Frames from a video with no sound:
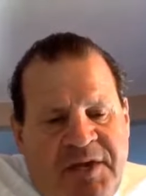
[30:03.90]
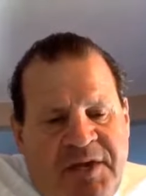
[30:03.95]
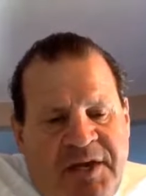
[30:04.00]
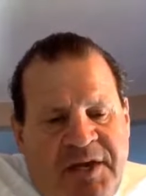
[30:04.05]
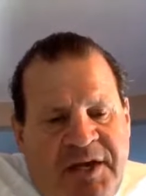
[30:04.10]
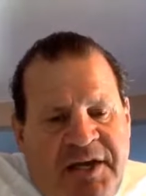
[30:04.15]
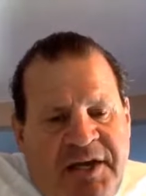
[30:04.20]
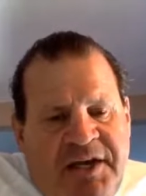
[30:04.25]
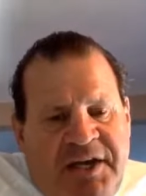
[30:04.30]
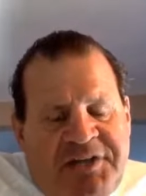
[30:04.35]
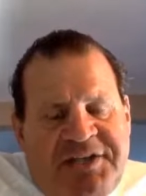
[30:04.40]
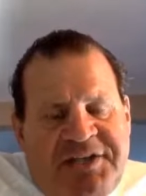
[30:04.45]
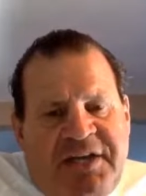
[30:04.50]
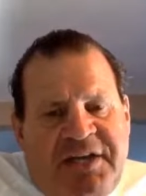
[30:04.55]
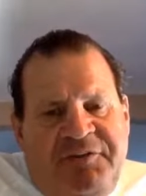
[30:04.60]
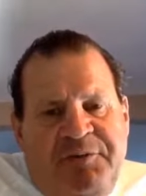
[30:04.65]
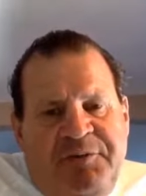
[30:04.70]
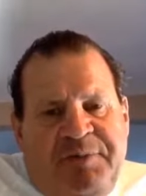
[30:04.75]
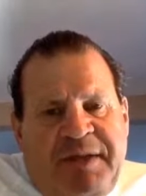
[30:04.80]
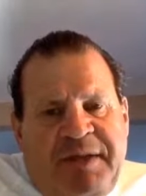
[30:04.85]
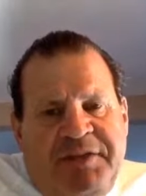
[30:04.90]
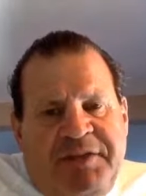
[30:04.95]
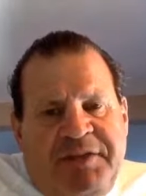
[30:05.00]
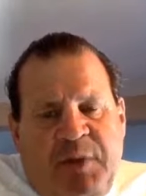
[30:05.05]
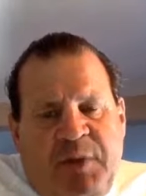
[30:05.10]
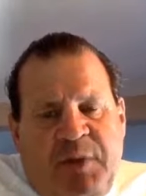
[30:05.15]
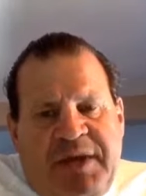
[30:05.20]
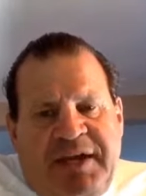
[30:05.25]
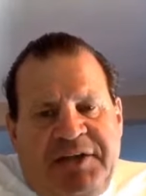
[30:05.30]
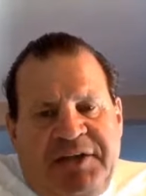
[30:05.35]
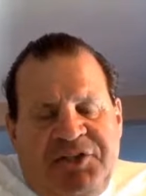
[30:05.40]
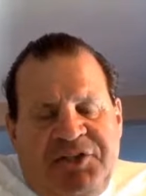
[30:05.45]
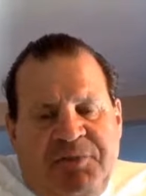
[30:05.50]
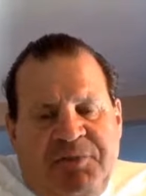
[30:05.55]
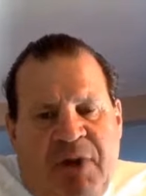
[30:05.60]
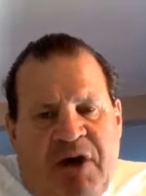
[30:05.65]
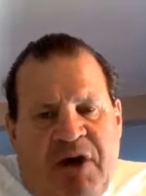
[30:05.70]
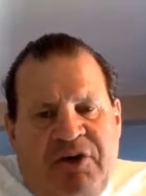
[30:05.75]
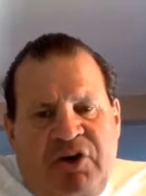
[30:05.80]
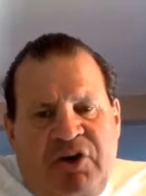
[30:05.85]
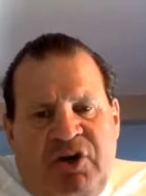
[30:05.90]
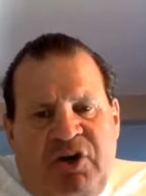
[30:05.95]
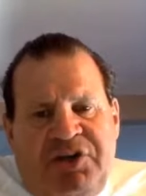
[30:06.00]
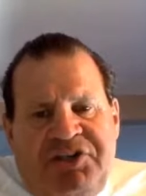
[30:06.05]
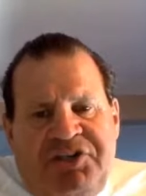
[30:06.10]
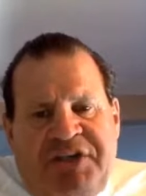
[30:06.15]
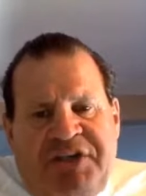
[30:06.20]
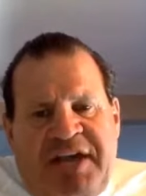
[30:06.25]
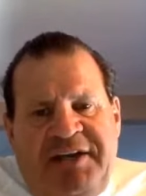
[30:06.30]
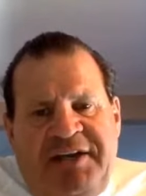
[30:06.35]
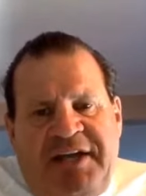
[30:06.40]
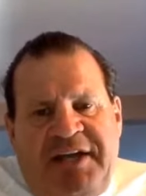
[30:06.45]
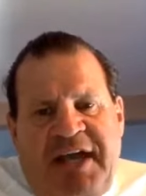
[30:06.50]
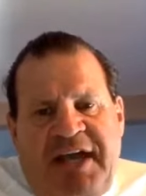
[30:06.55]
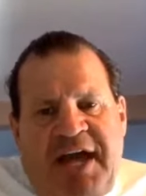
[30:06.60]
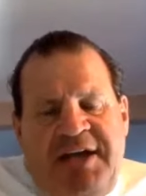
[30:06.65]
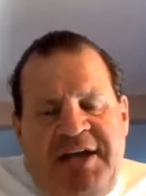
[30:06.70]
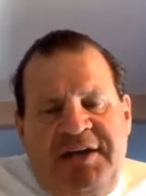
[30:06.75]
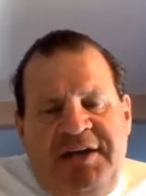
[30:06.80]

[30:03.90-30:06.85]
he said, if you play this way again tomorrow, you're going to skate again.